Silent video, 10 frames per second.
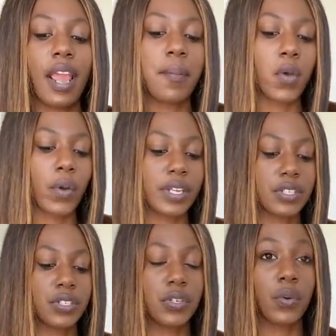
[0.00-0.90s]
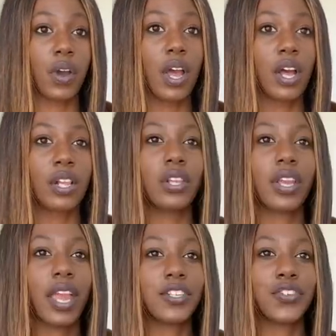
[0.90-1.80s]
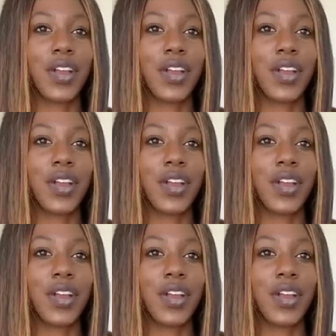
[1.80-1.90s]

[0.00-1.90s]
I'm going to look at your